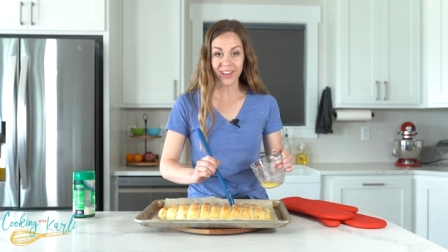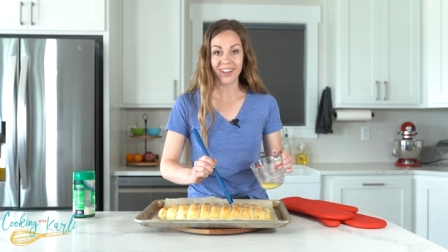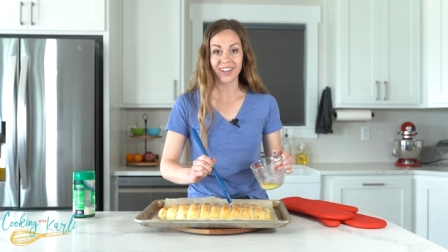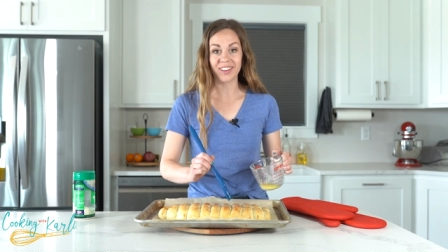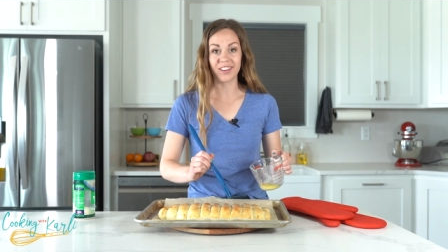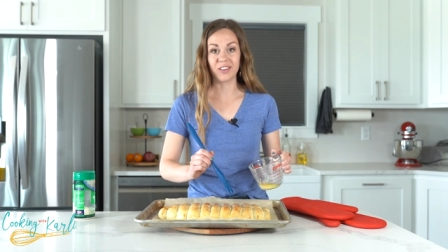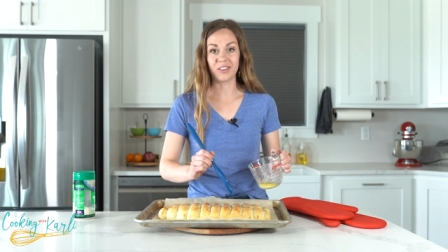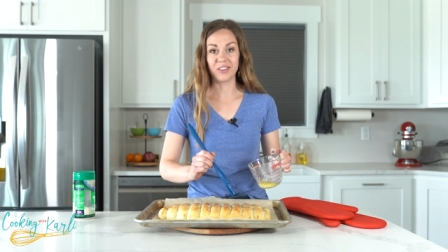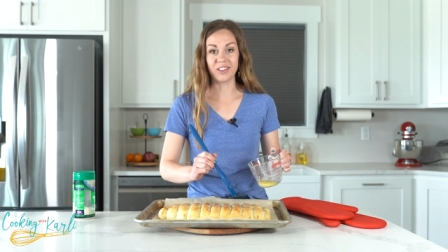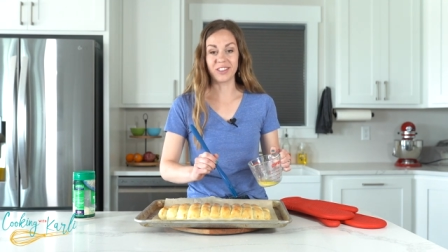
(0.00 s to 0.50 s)
like
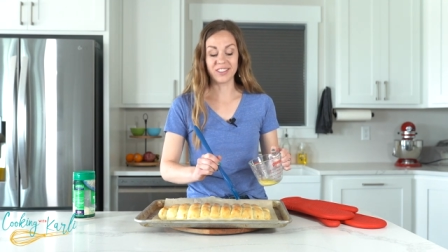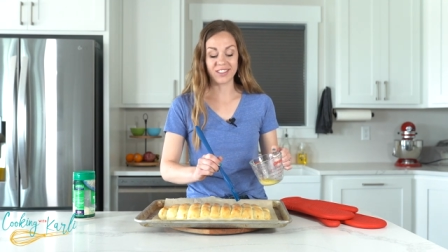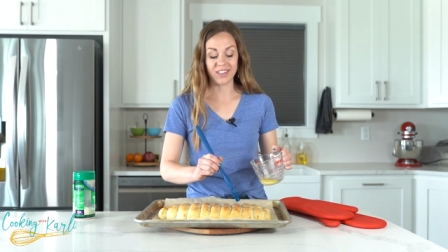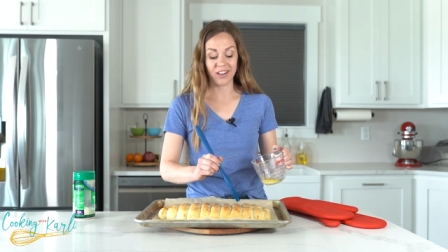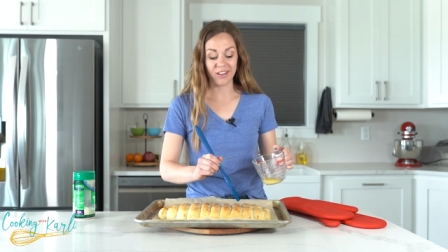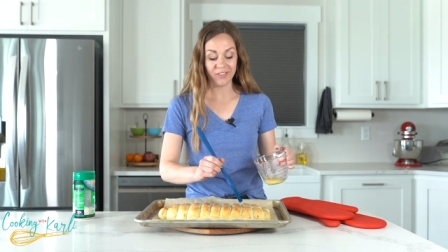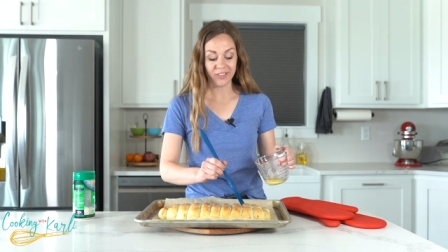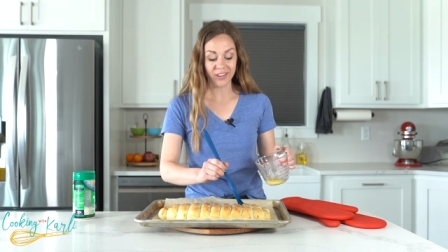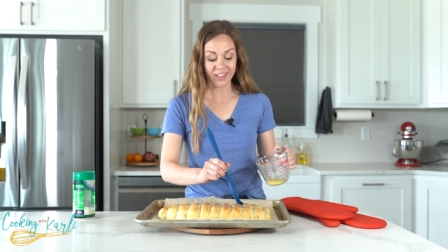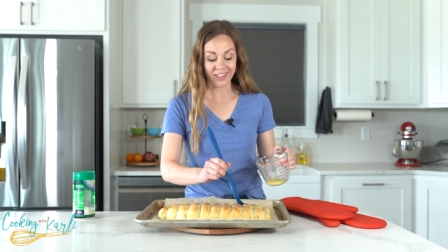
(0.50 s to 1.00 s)
literally
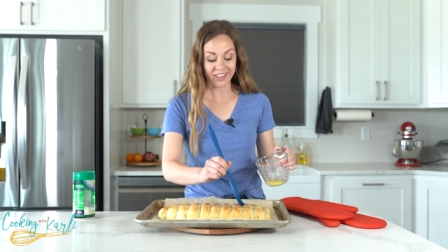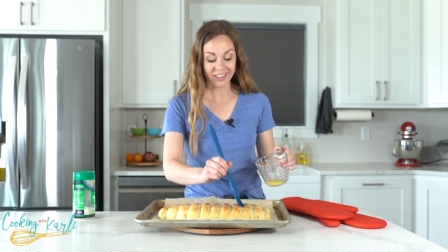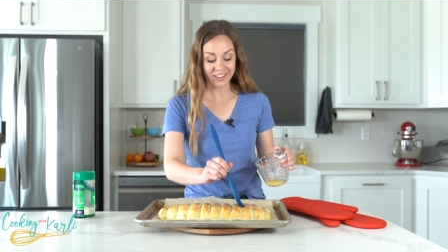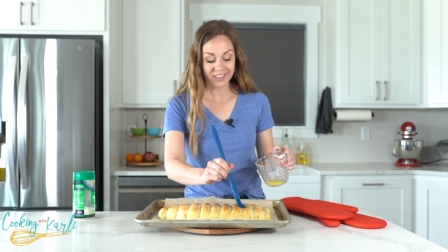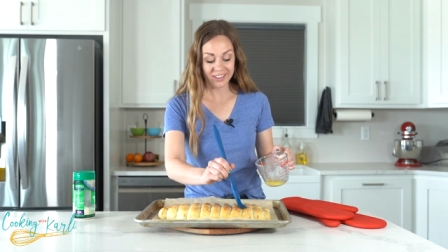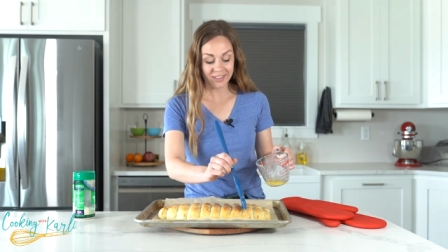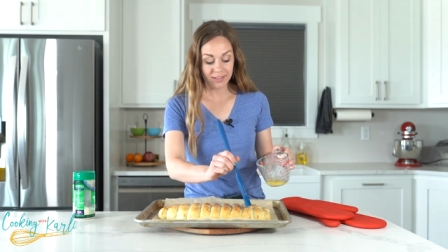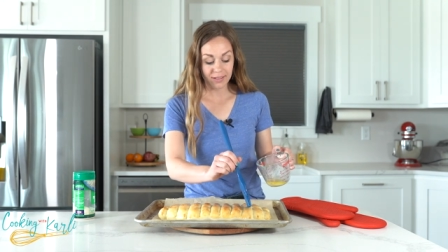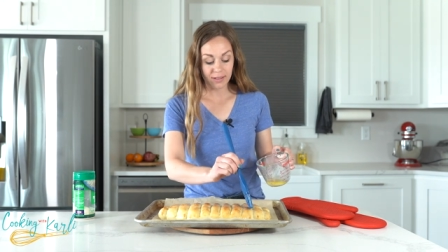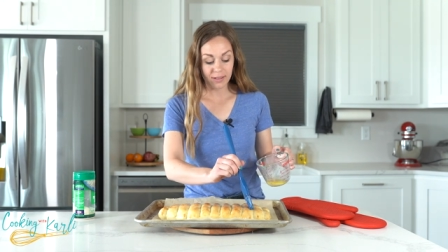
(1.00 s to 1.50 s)
salivating.
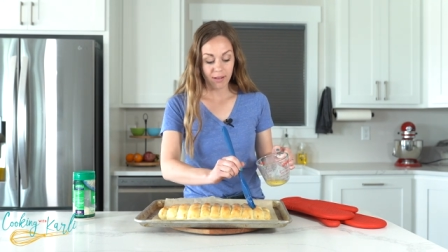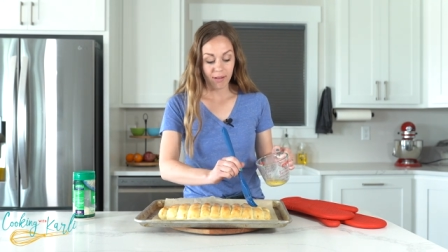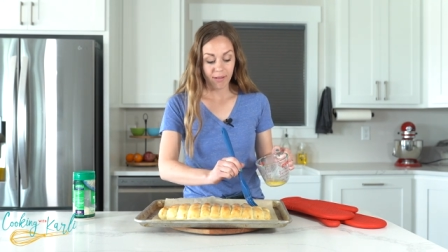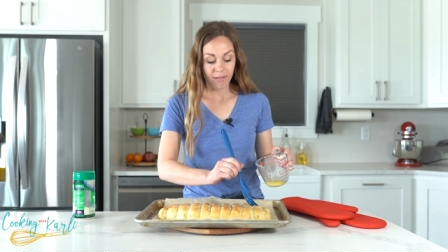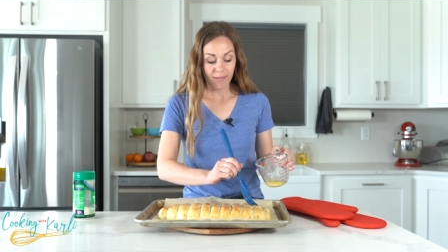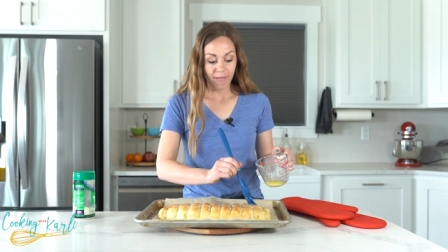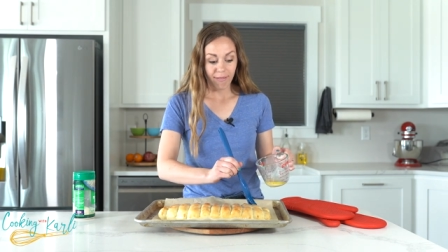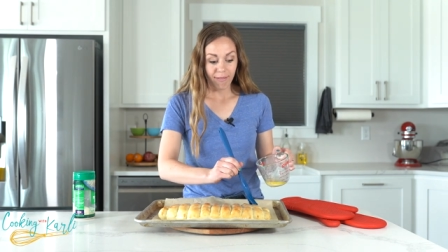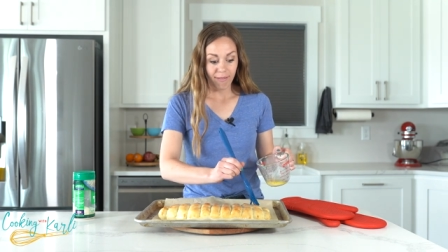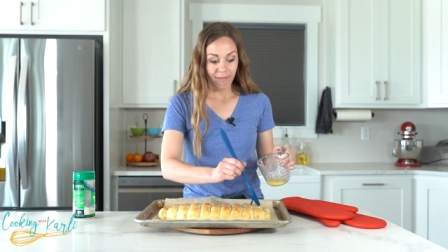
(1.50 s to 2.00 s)

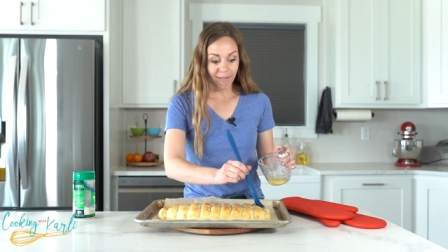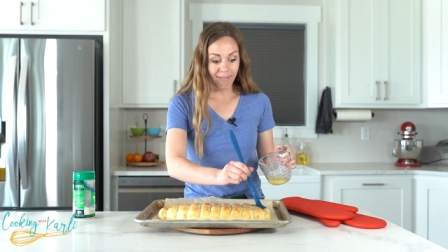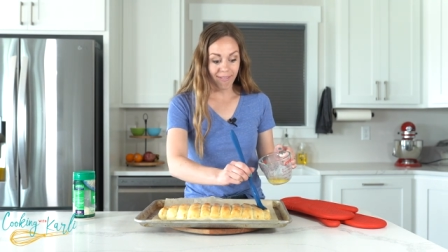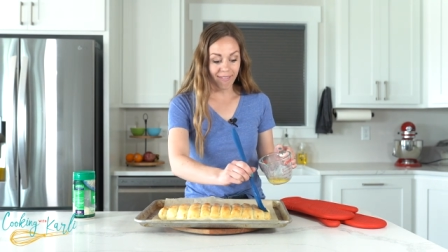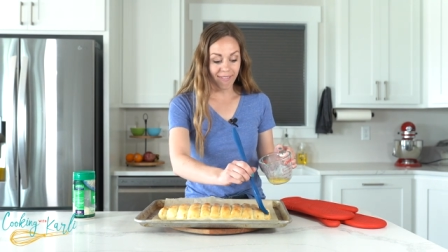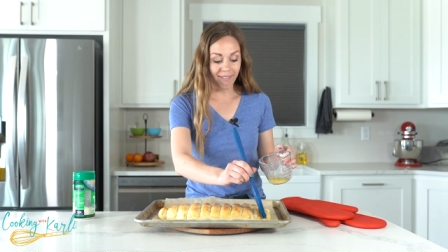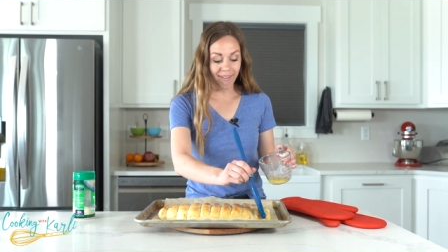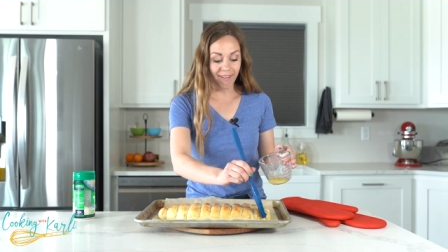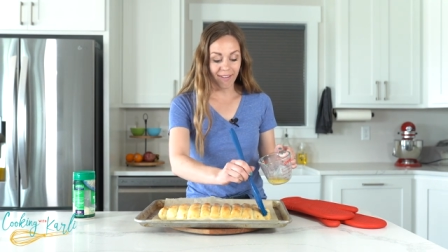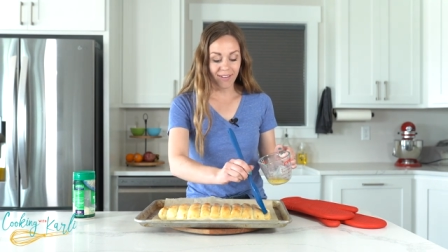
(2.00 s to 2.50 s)

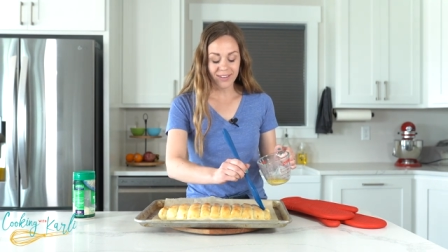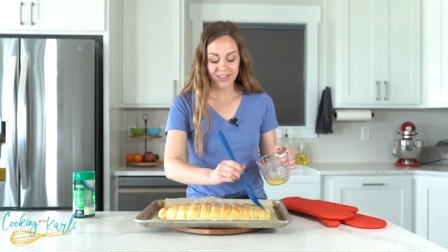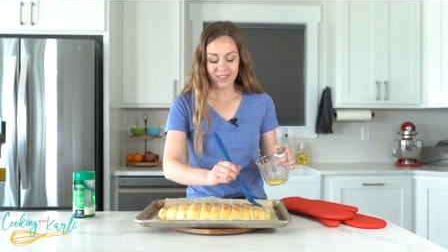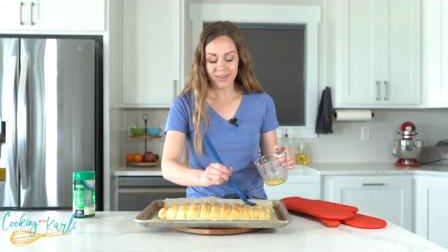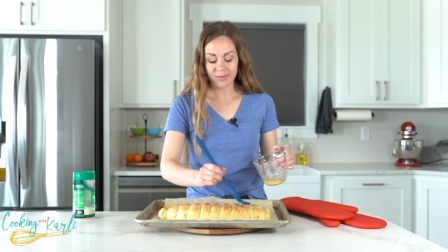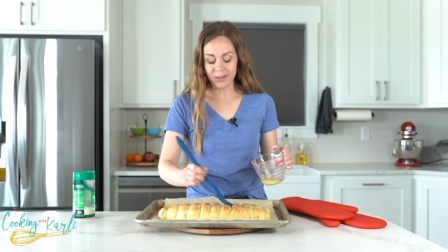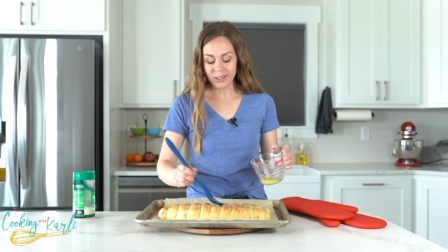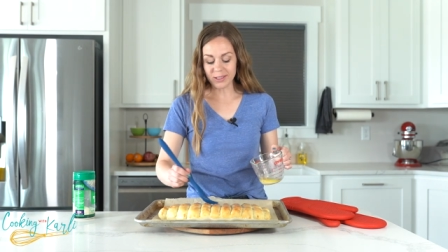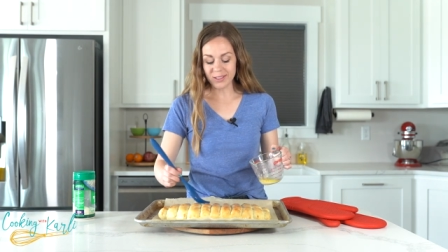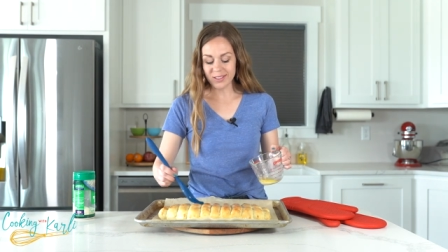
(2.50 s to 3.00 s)
Oh, it
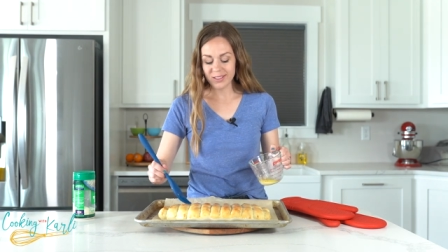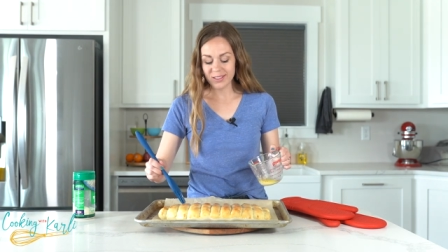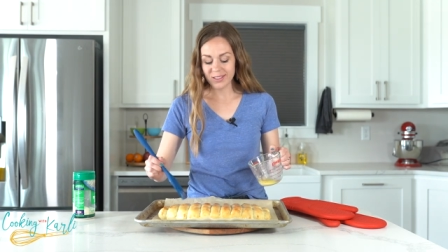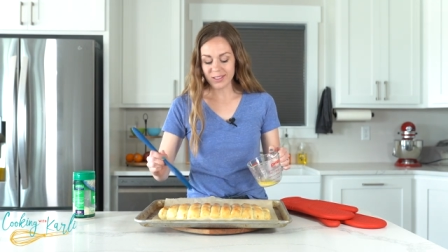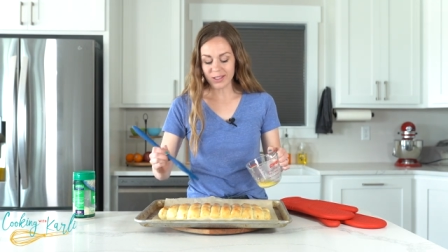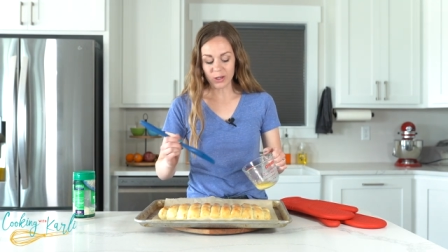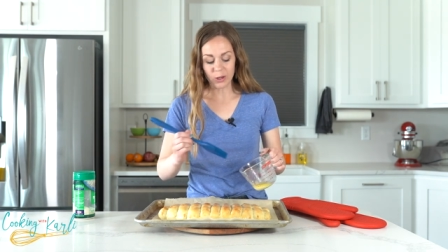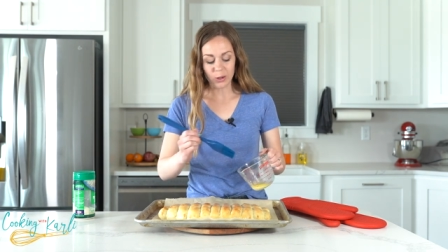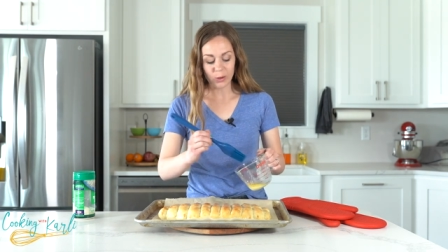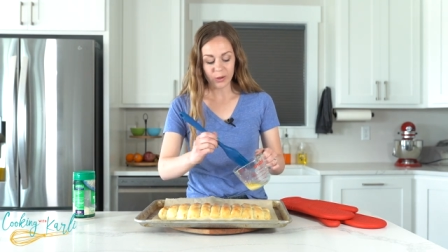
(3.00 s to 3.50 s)
smells so